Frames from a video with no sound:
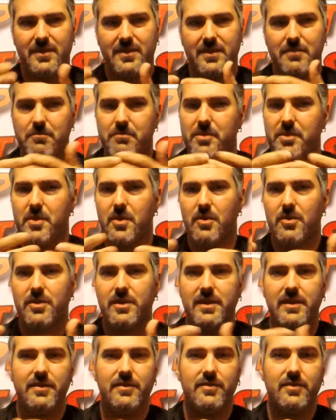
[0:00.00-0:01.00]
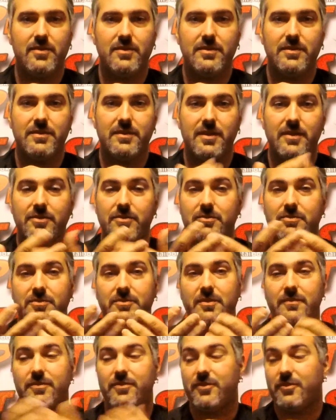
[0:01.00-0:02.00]
impurities, all the other
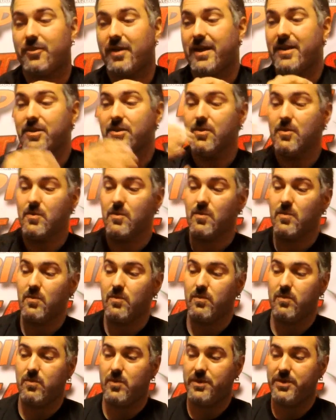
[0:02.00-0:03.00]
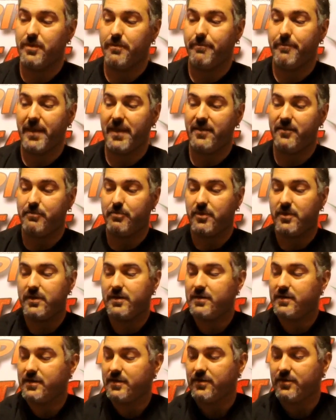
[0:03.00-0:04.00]
stuff is in there. I don't know what the base
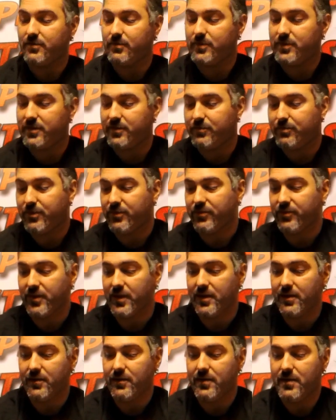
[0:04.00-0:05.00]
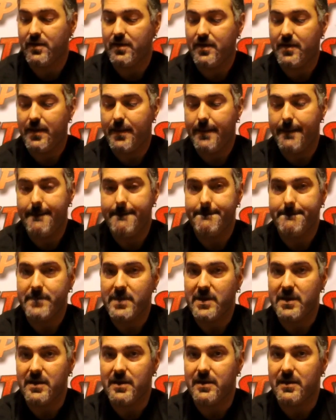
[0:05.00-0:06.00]
product is with the Especial,
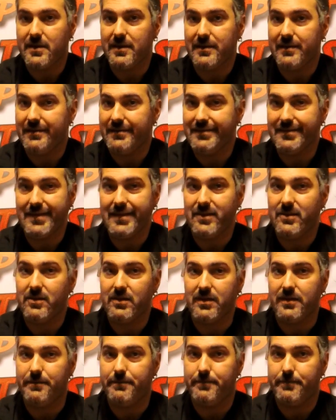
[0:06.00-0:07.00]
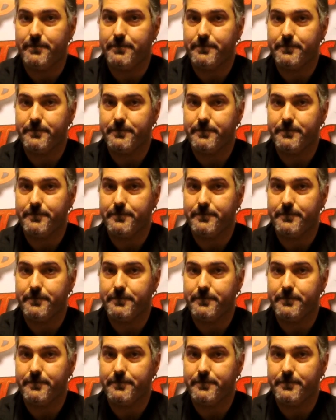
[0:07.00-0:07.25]
but it's not good.